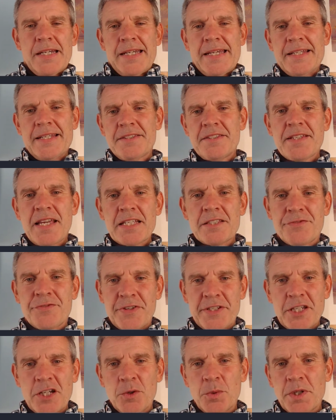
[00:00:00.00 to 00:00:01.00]
In today's
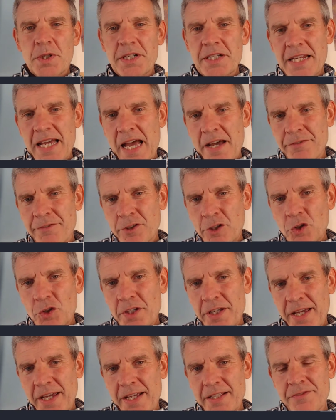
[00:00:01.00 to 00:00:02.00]
video, we're going to have a
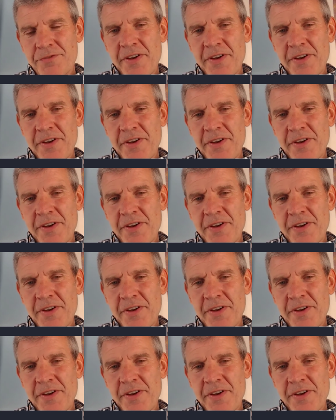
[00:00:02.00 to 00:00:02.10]
look at